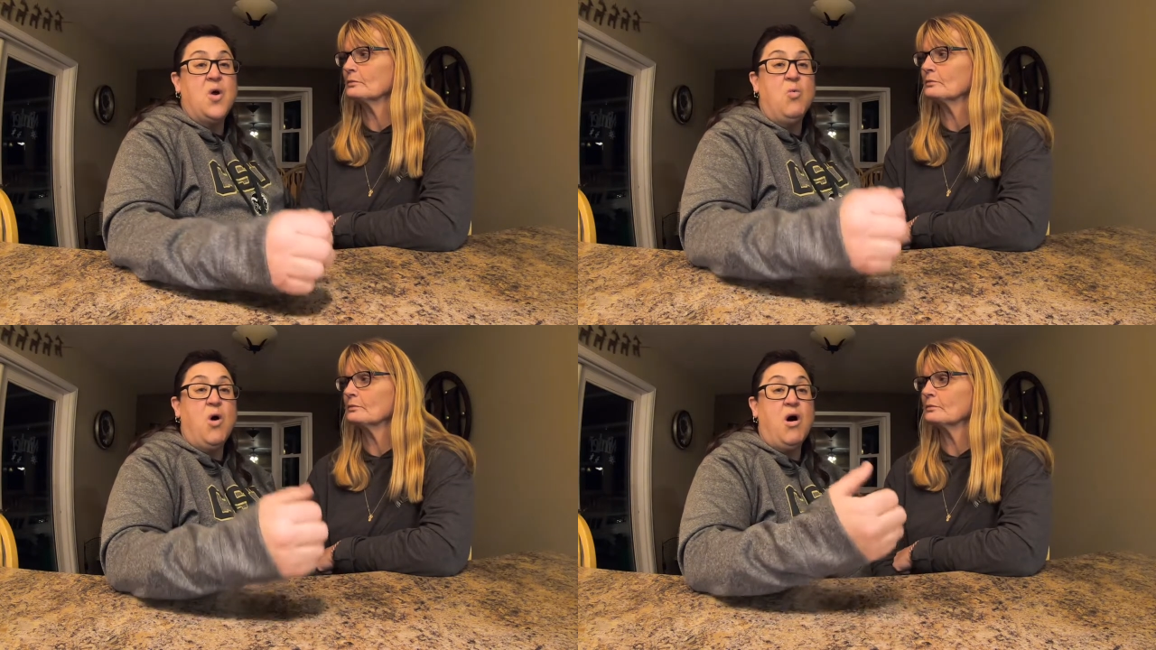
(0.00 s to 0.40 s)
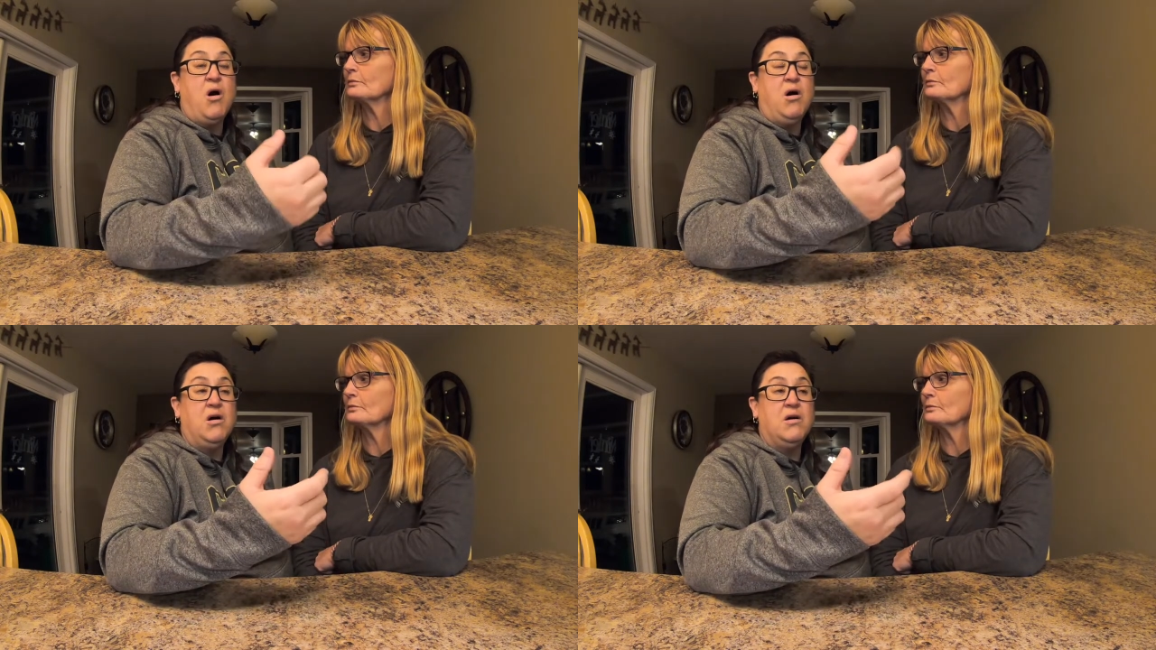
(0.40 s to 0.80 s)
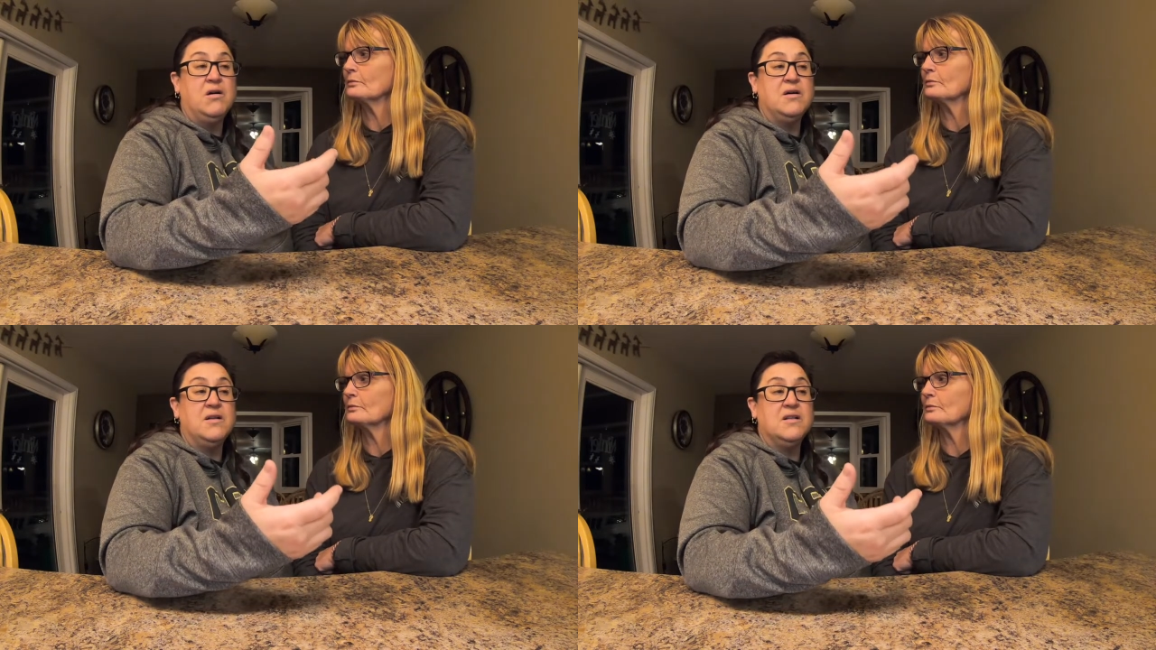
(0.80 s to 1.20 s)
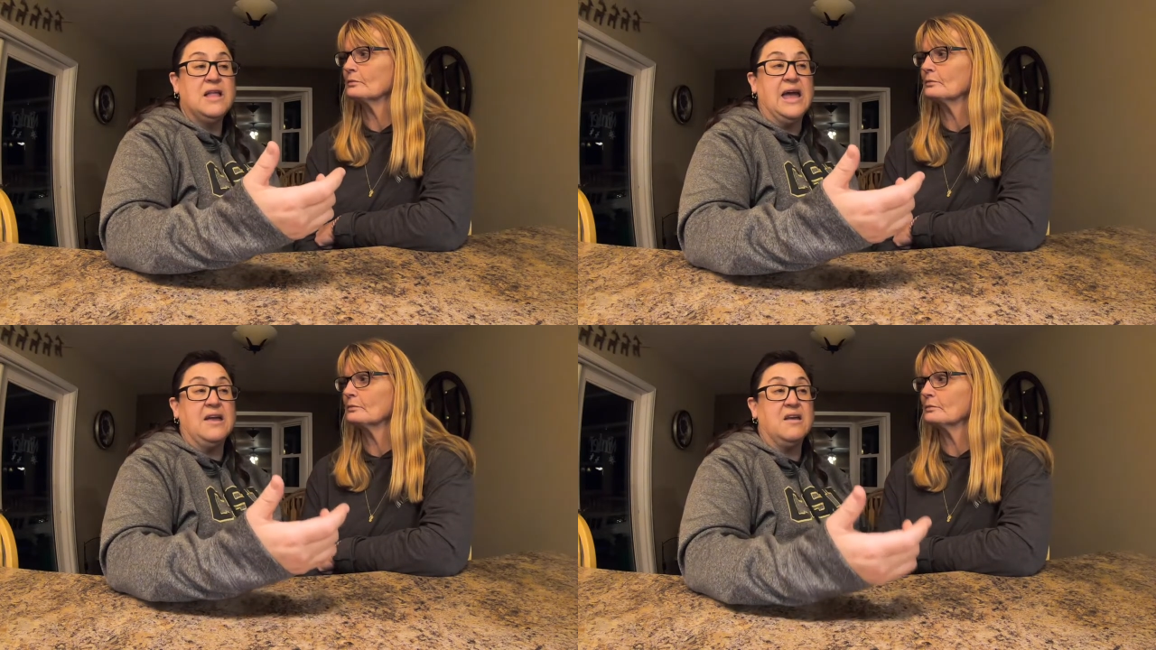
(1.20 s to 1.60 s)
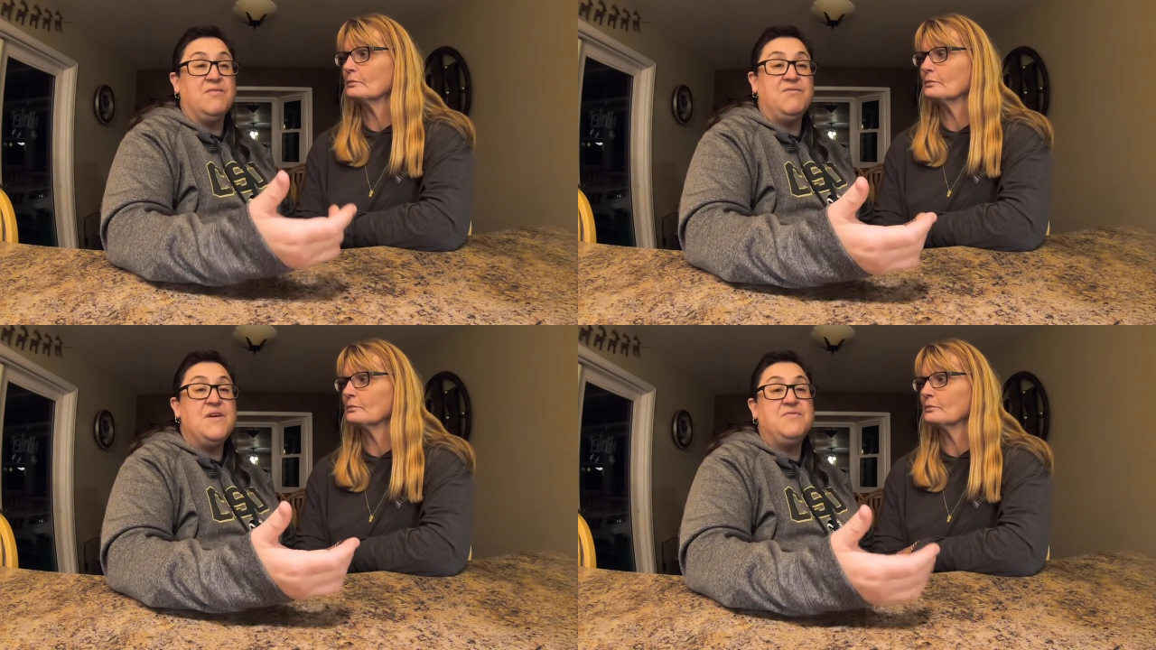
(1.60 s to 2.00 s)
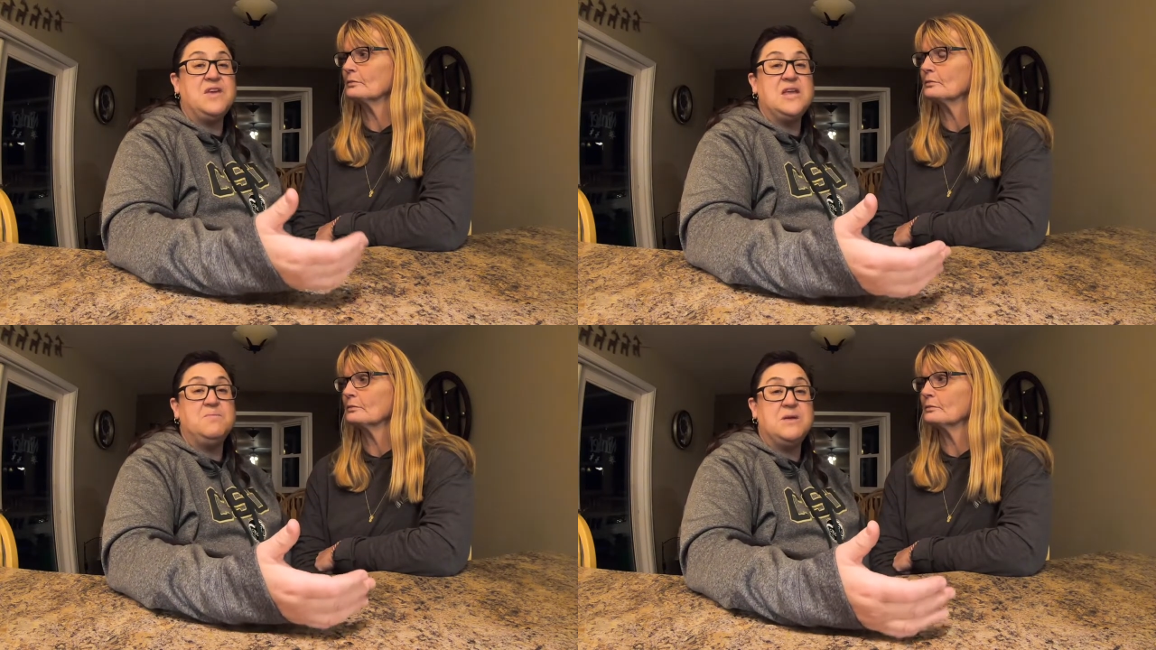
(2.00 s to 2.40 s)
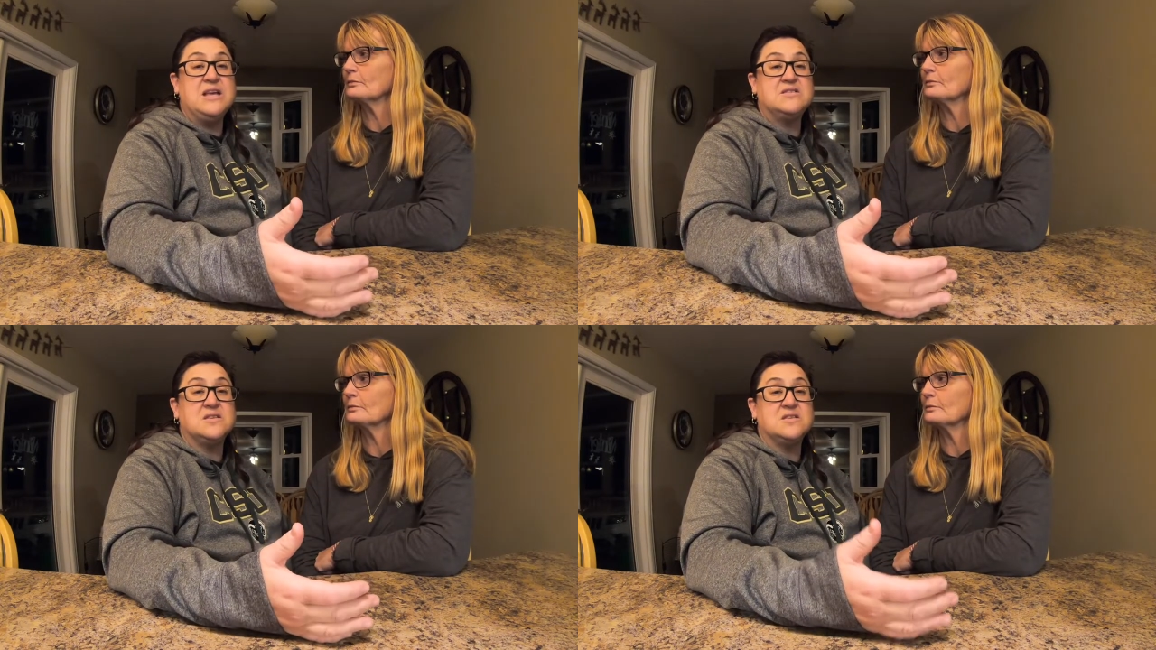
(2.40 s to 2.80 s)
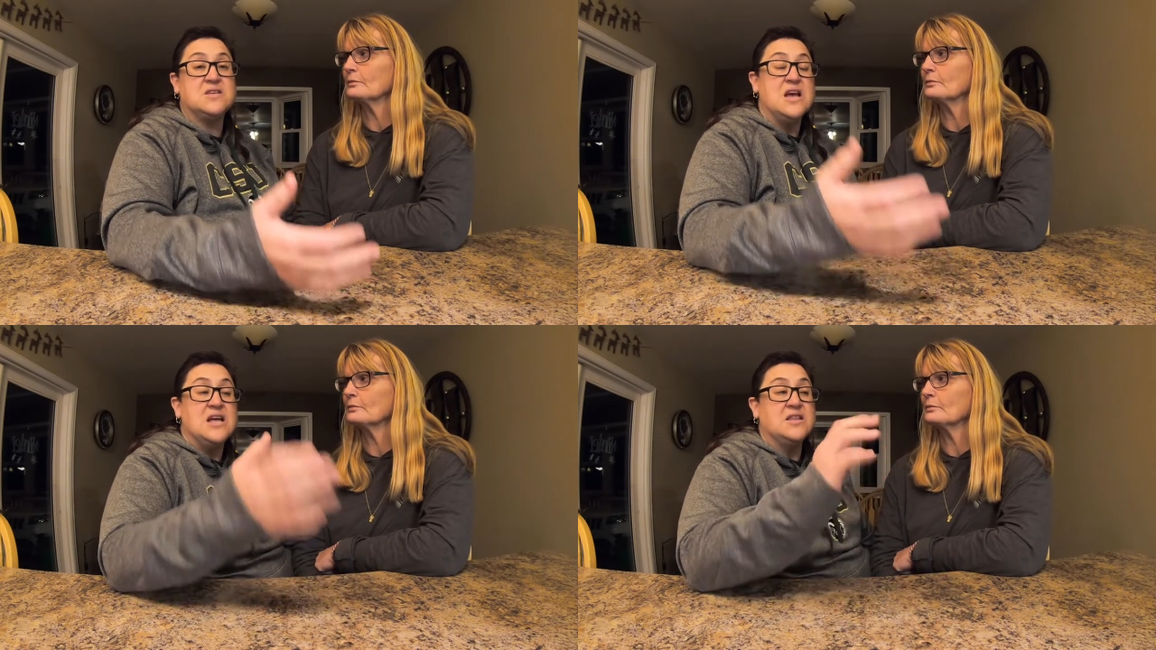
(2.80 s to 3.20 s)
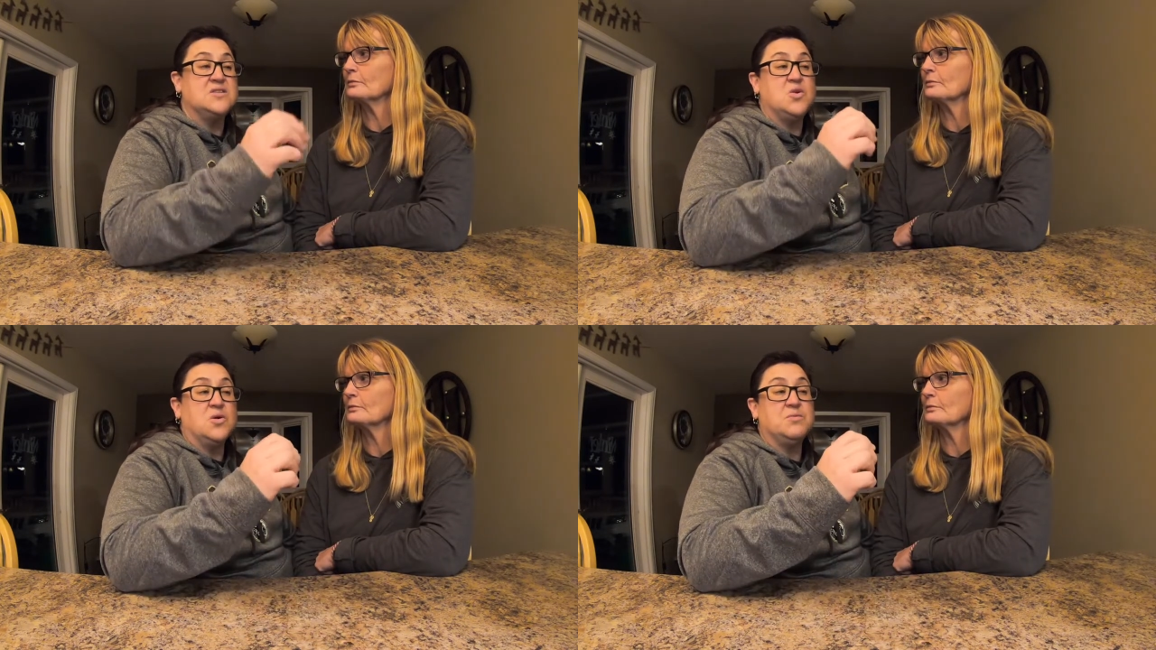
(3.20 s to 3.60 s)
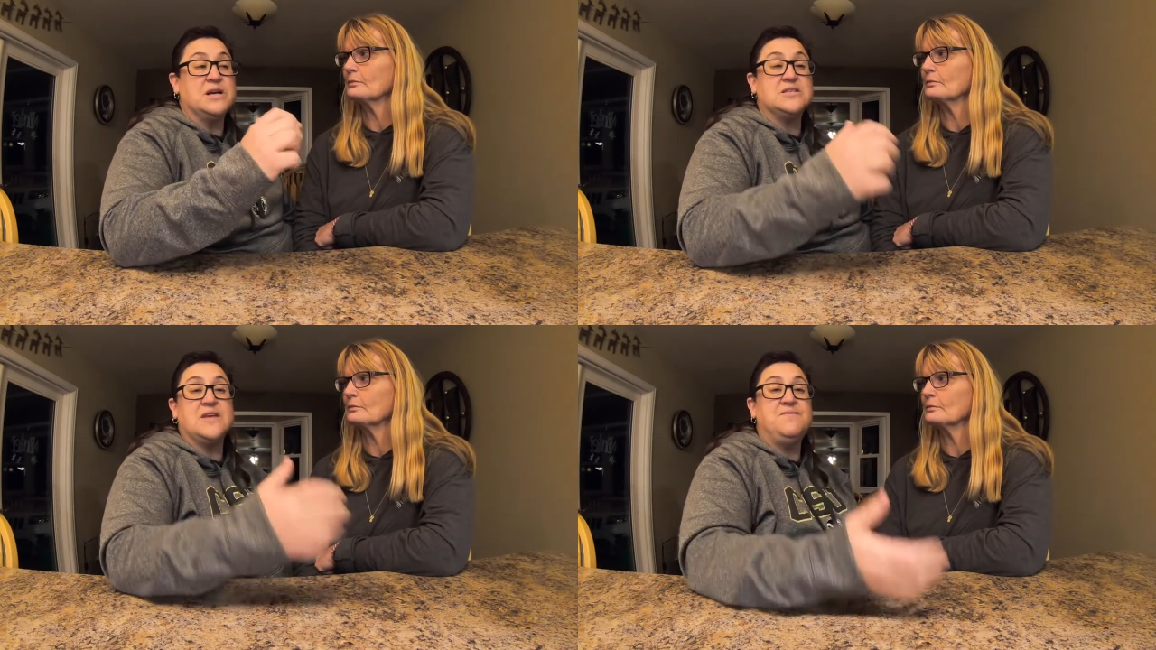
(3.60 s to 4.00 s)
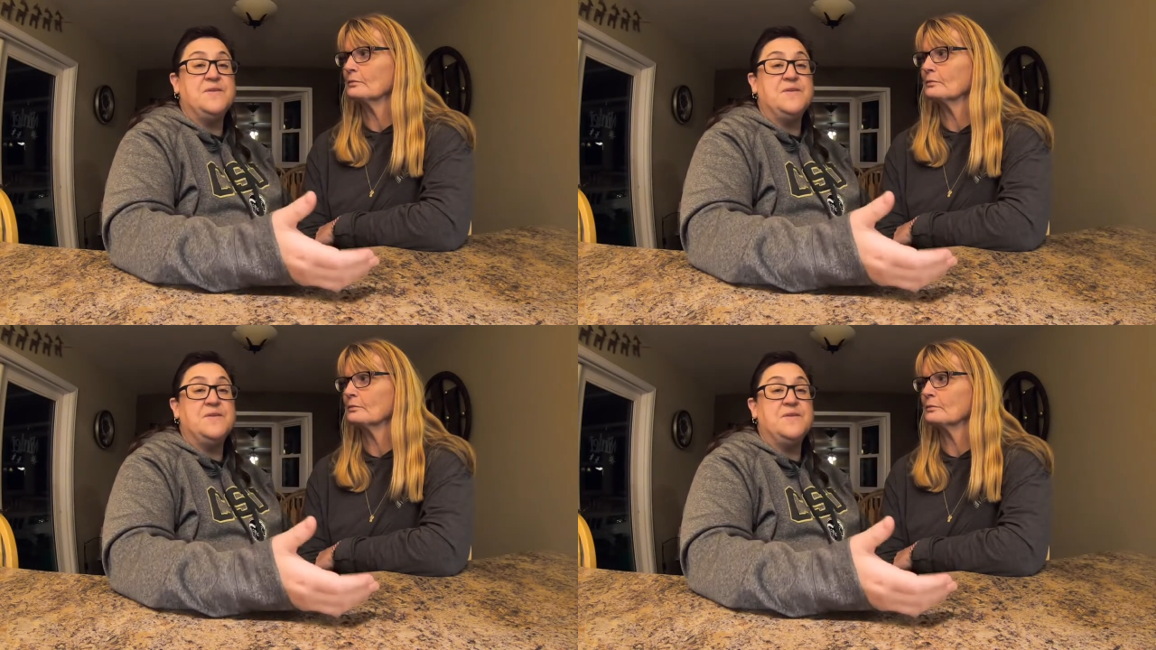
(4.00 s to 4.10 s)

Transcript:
Speaker 1: Well, like 15 pizzas. The door rings and